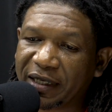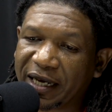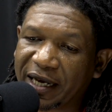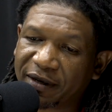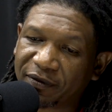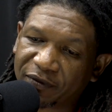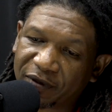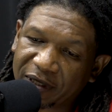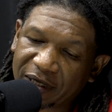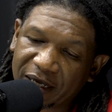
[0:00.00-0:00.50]

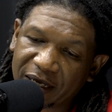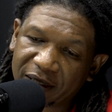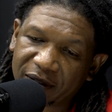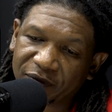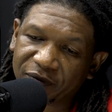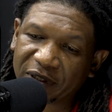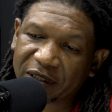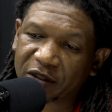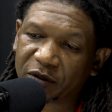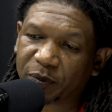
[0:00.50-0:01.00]
have a lot
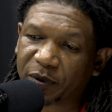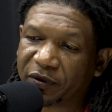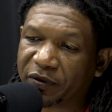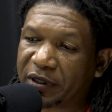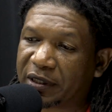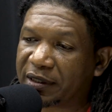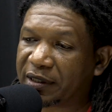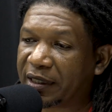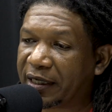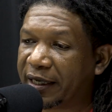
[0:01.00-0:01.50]
of
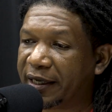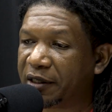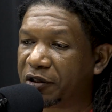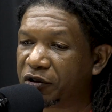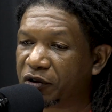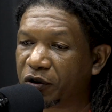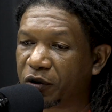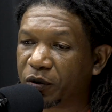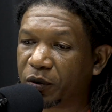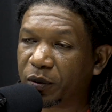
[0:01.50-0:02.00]
experience in the
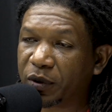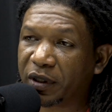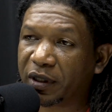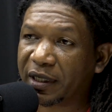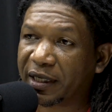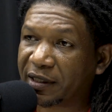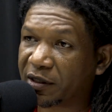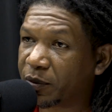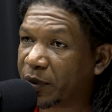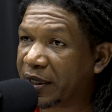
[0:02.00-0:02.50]
NGO
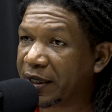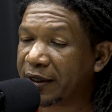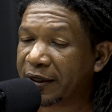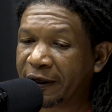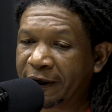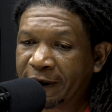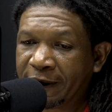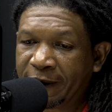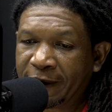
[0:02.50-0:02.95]
world as well.